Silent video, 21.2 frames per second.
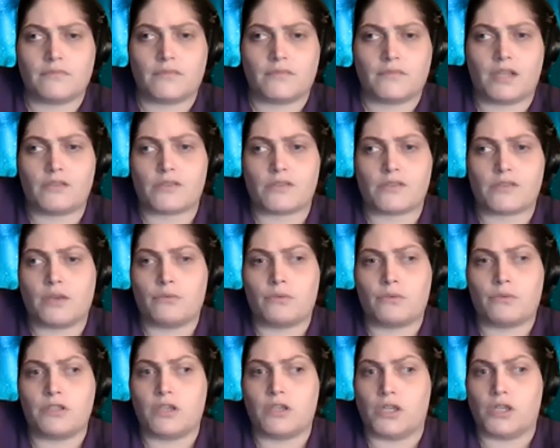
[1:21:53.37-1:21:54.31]
And so
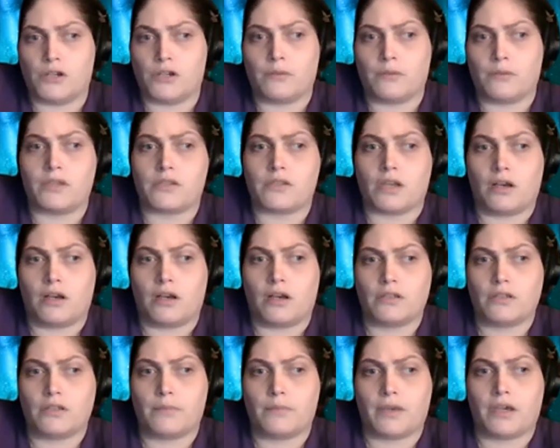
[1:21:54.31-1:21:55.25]
when you hear me
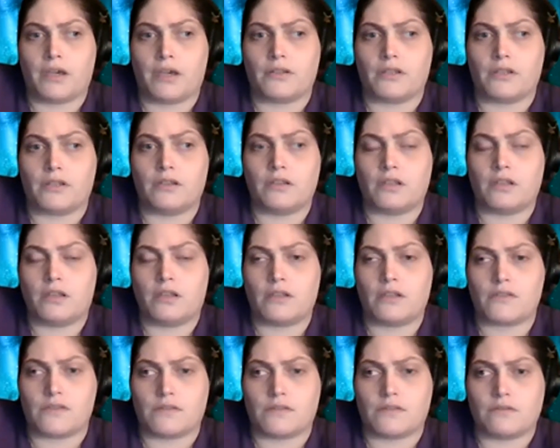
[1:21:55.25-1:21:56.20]
talking about it,
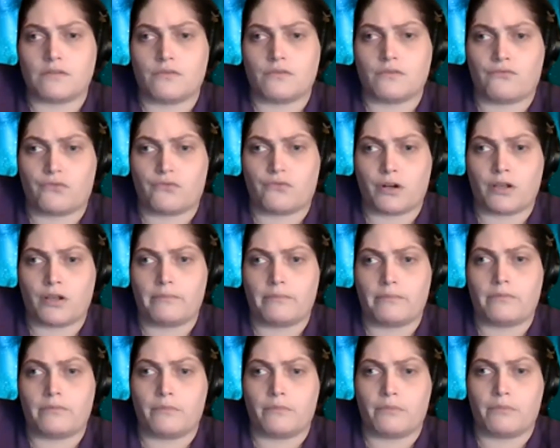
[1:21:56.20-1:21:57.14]
it's
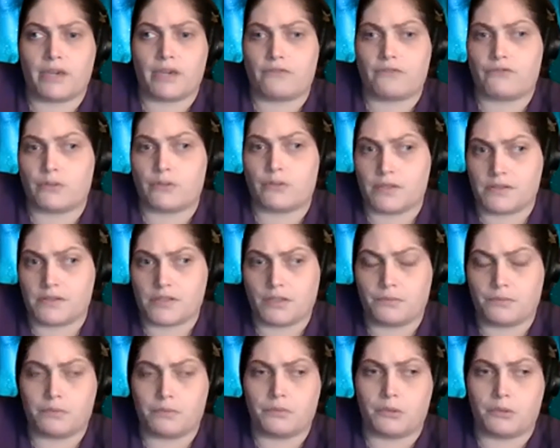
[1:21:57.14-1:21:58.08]
from back from the
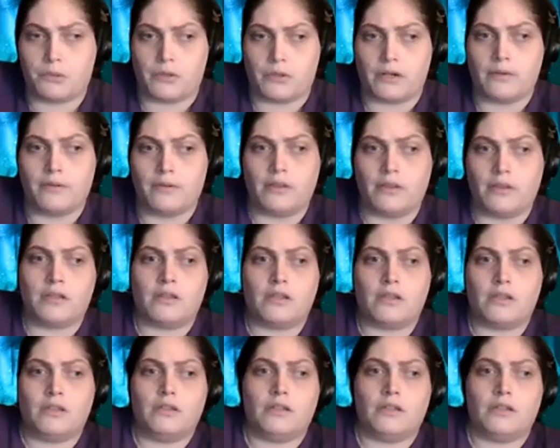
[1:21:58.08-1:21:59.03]
Civil War.
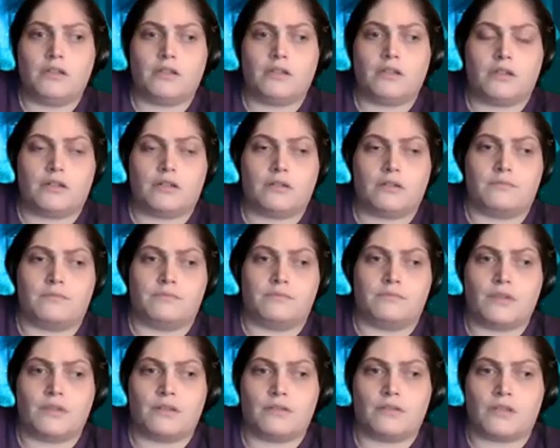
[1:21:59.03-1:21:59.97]
Um,
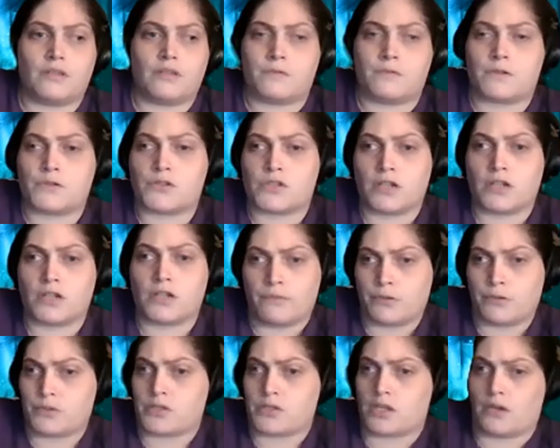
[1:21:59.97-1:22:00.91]
there were
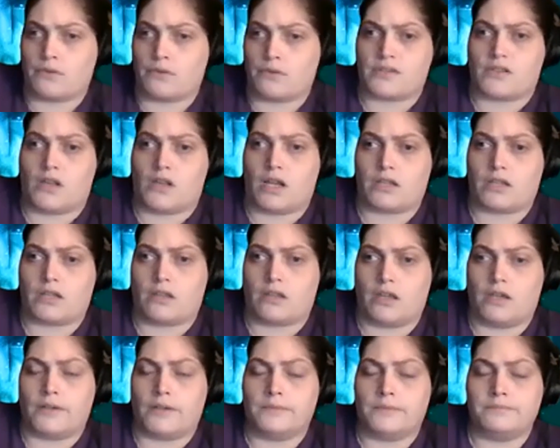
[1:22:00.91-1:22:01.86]
several stones like
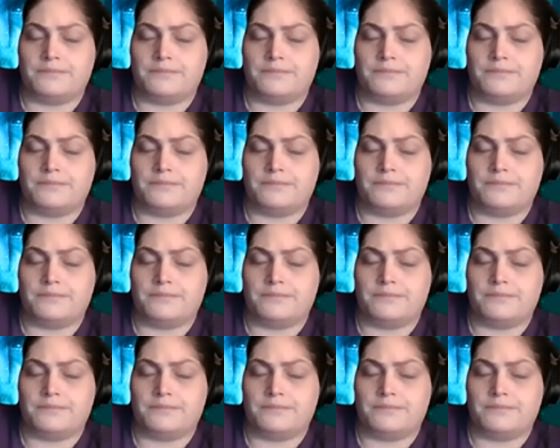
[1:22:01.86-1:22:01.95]
that